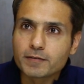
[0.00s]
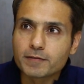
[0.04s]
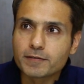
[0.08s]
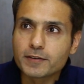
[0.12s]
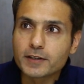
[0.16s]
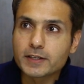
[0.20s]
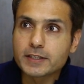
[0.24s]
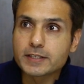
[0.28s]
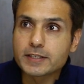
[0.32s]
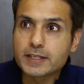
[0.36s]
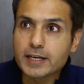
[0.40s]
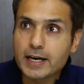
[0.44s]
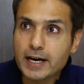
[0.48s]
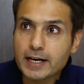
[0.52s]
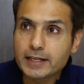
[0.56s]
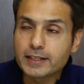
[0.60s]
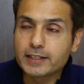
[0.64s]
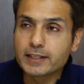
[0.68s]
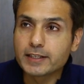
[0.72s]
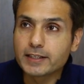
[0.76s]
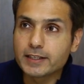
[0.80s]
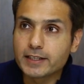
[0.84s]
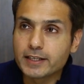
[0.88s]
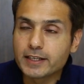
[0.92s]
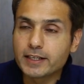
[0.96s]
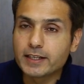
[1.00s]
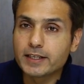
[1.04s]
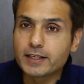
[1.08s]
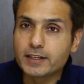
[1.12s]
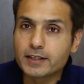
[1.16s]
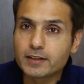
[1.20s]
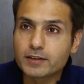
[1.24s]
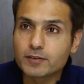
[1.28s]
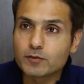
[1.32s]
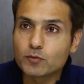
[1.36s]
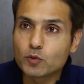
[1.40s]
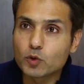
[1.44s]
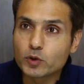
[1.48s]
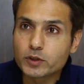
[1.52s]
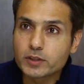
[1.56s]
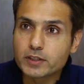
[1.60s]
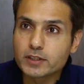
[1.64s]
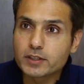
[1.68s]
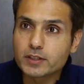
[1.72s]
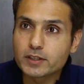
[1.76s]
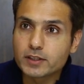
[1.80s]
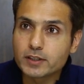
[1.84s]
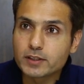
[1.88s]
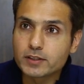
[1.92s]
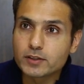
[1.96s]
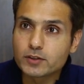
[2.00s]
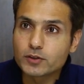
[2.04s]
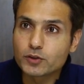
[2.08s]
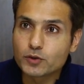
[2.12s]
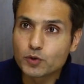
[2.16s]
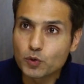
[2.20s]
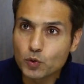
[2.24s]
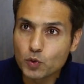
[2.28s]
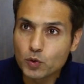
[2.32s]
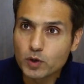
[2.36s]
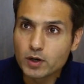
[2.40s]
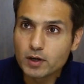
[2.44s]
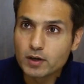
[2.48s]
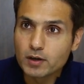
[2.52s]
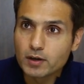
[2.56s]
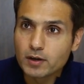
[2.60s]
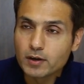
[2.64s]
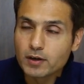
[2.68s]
First acting gig was in school.